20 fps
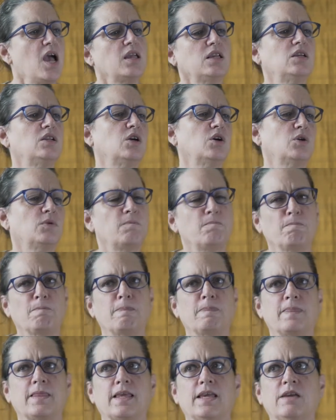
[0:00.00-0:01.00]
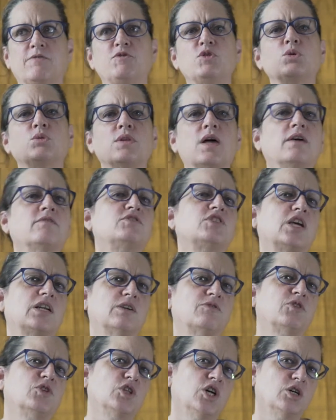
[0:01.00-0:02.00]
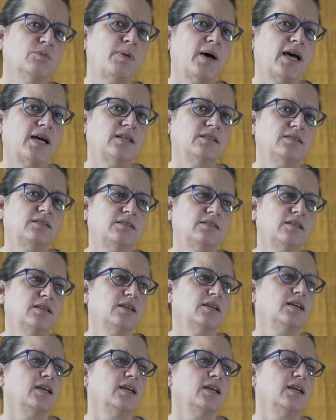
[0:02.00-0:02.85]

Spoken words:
You know, if you love Jennifer Lopez,